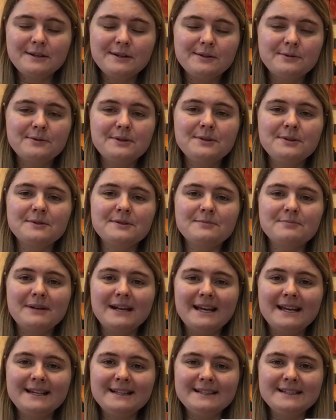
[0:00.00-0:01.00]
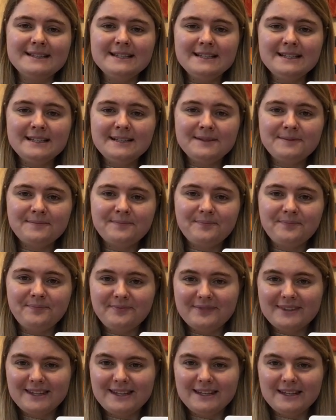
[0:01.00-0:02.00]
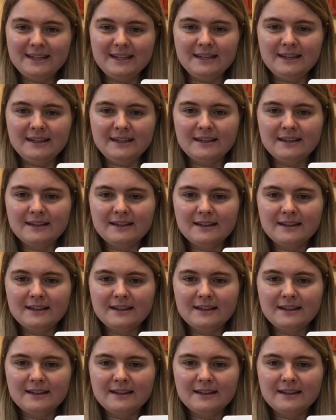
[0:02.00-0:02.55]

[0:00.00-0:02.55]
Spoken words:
we would play D, E,